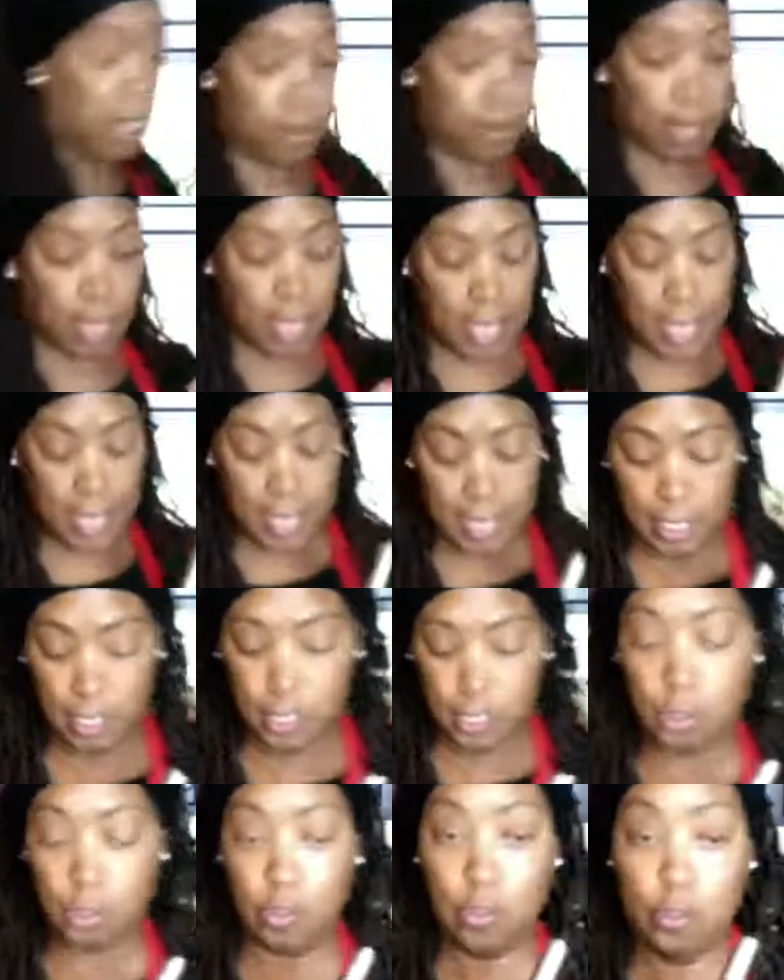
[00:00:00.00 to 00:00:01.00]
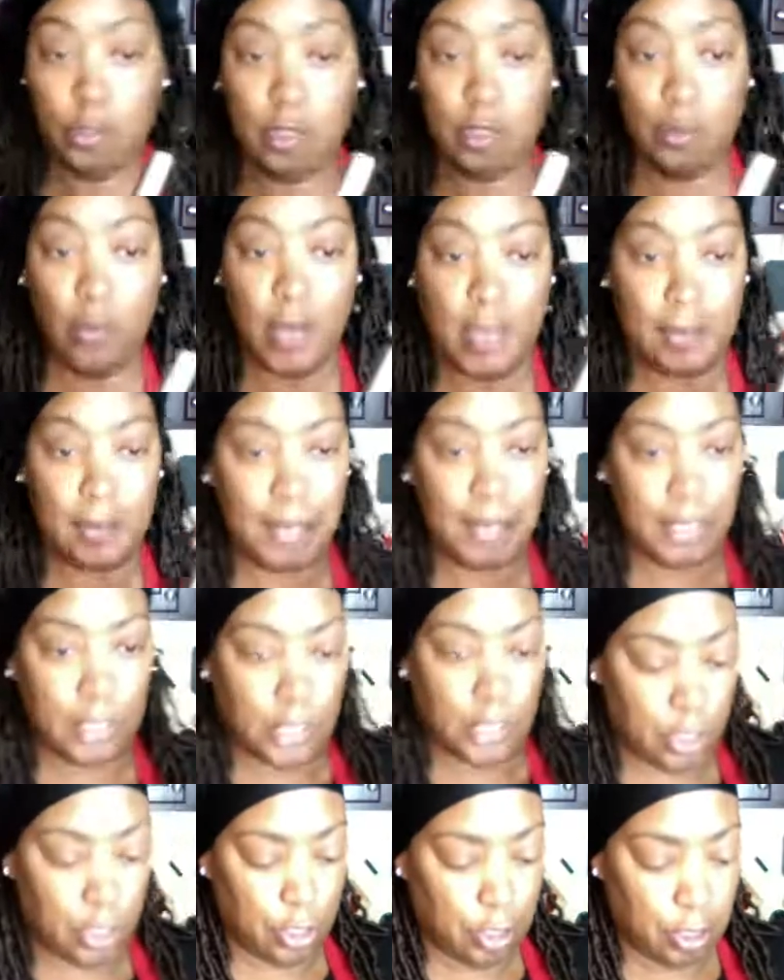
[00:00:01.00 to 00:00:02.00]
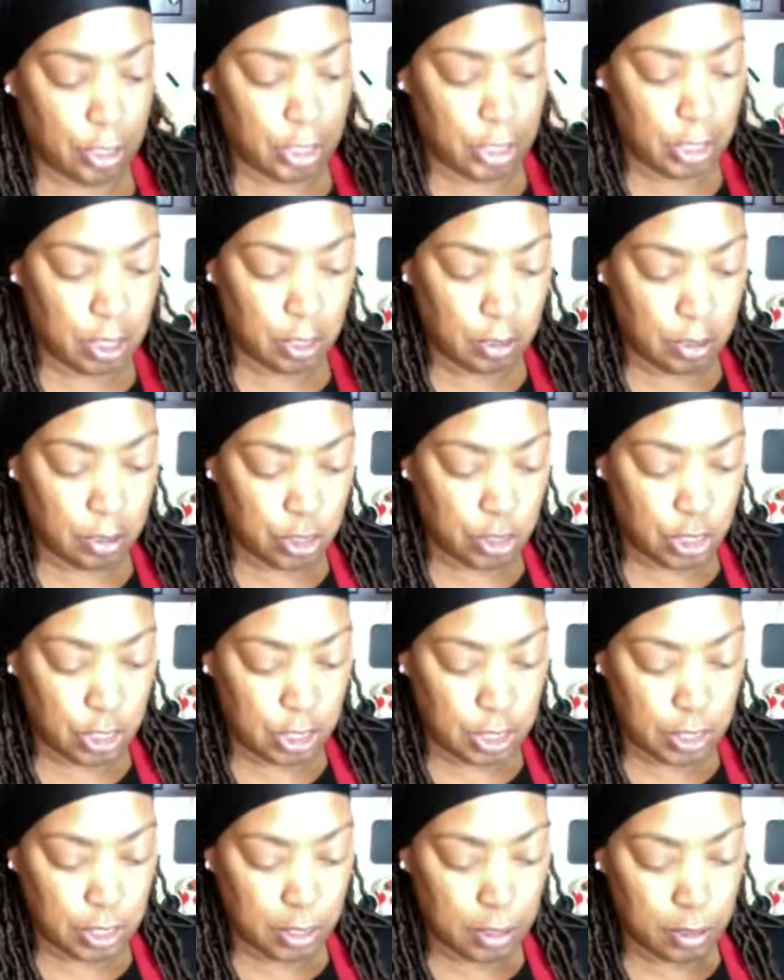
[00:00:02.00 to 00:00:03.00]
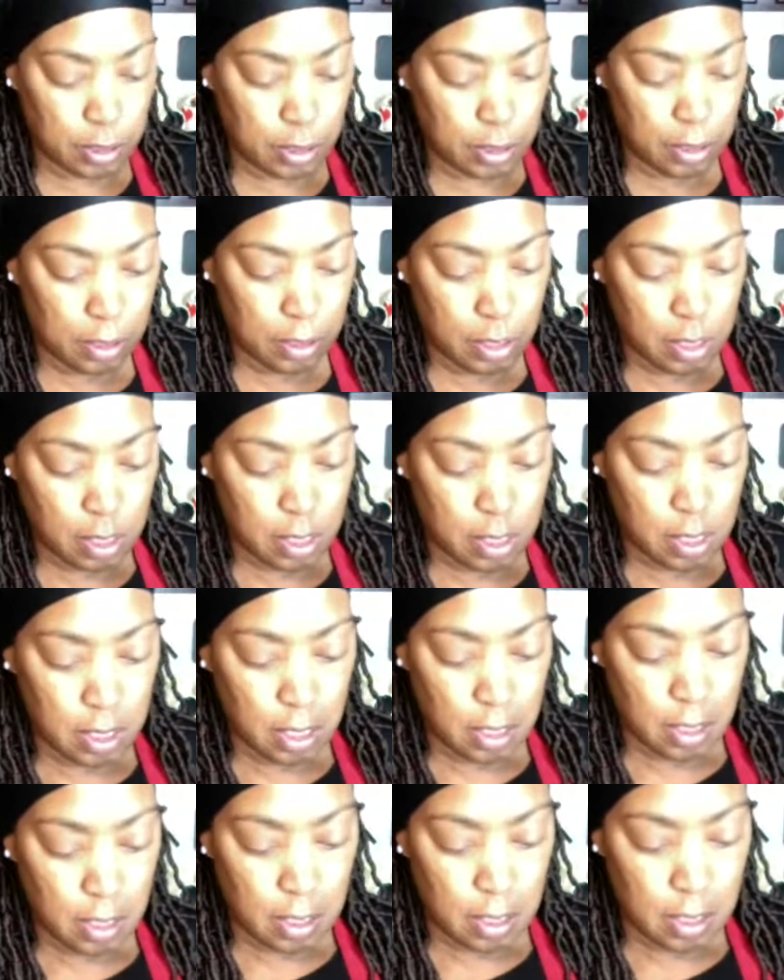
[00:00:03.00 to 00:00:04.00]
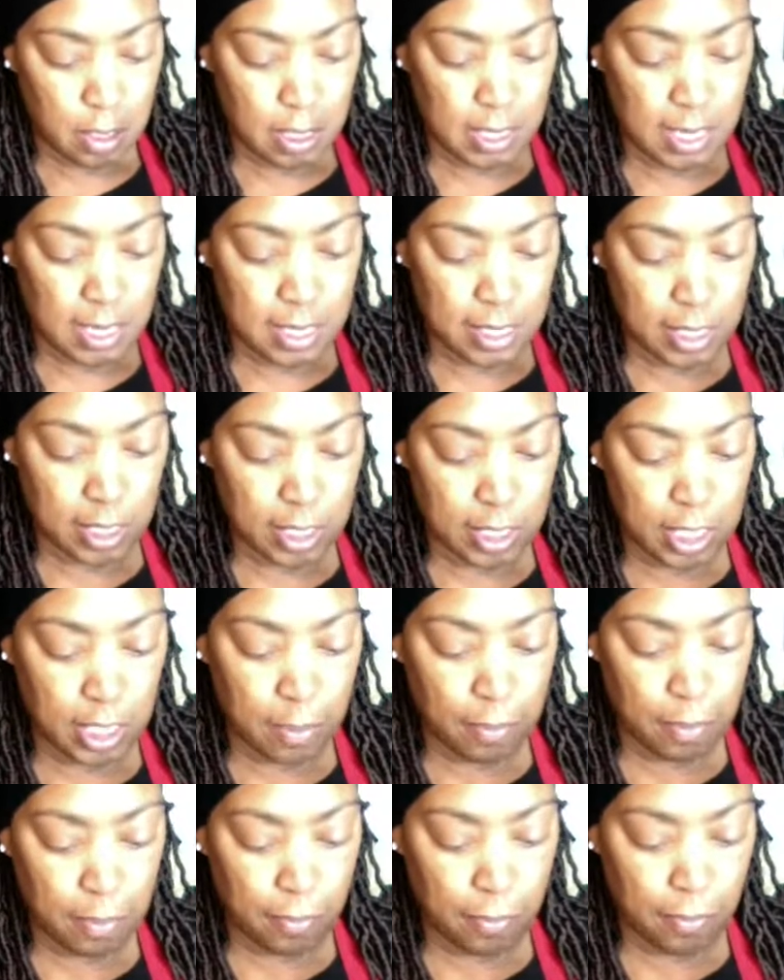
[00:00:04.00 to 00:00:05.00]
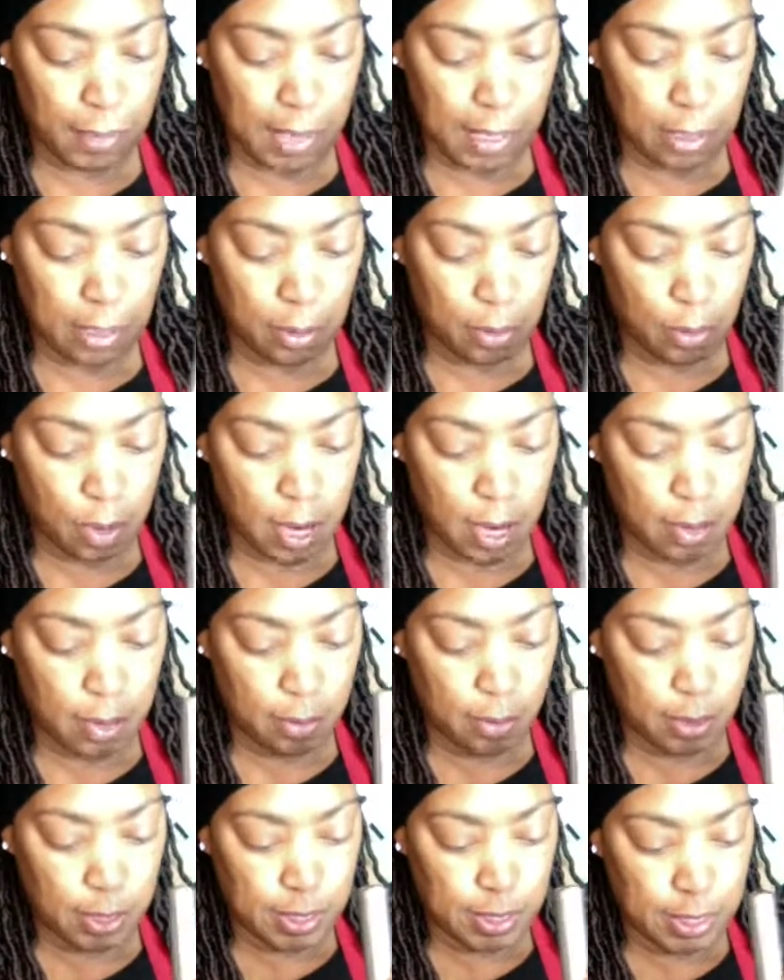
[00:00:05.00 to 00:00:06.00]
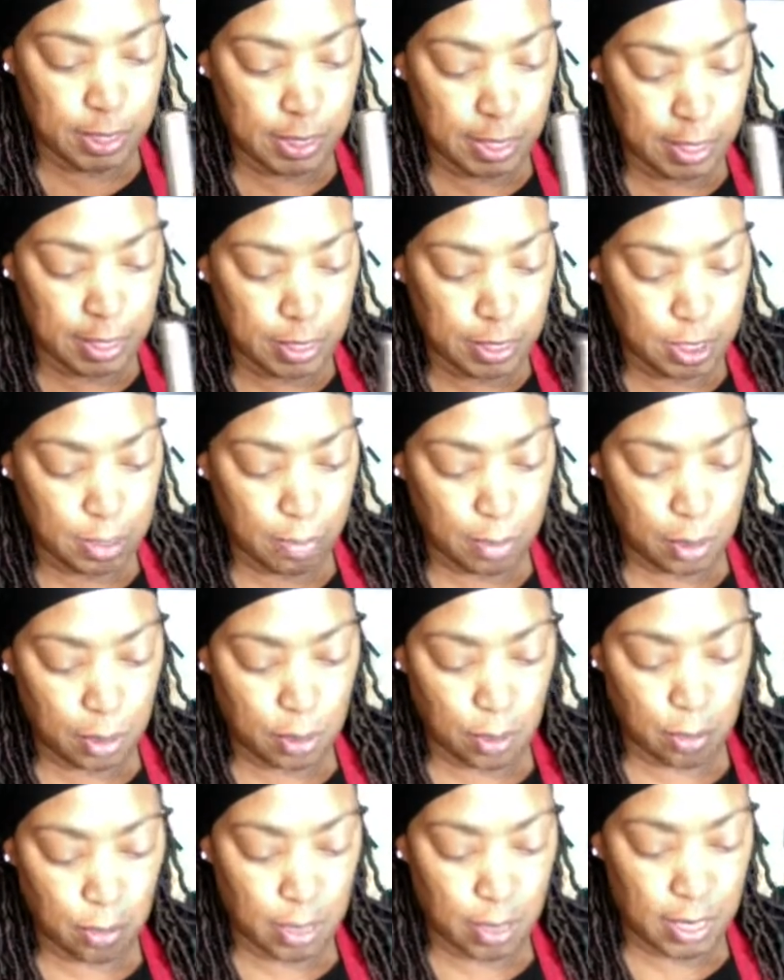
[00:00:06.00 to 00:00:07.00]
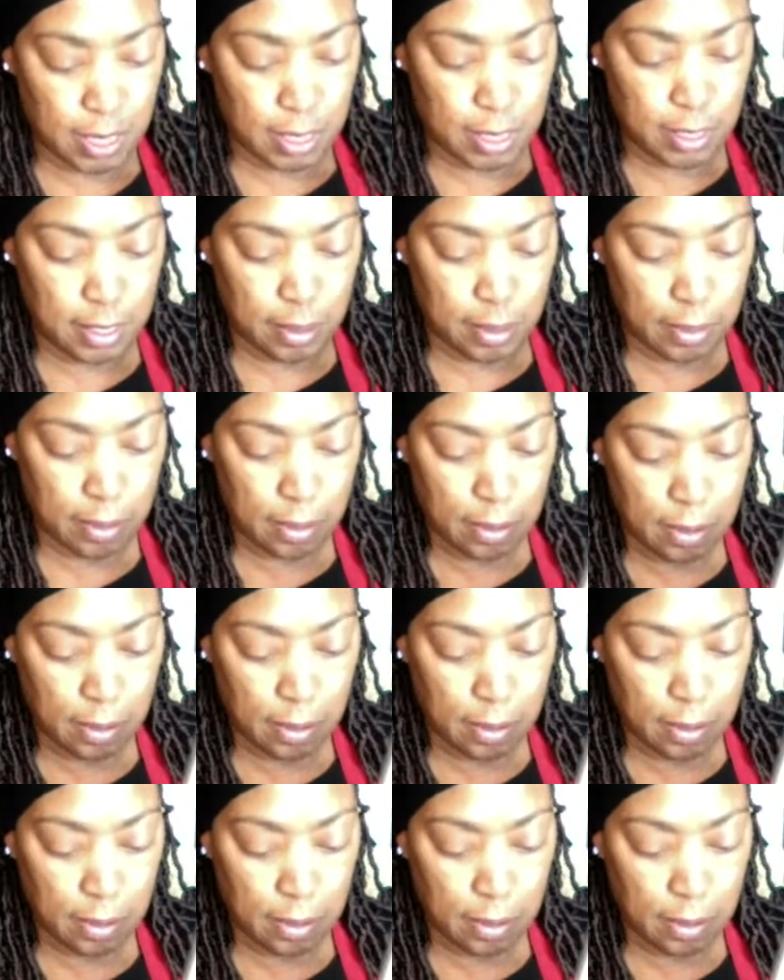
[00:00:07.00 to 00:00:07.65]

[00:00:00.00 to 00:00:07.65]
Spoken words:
going to add it to the wet mixture. So I got the tip of my little wire whisk in this bowl right here.